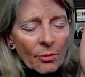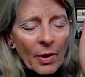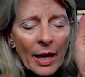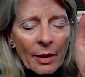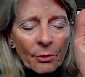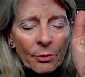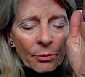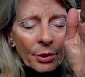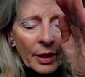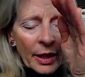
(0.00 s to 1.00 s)
my
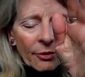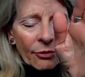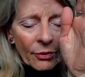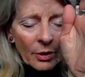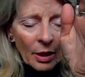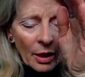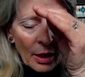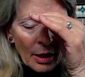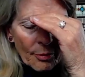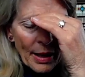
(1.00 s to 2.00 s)
belief
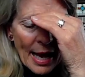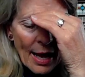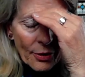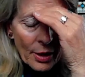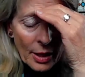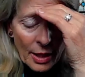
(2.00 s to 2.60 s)
path.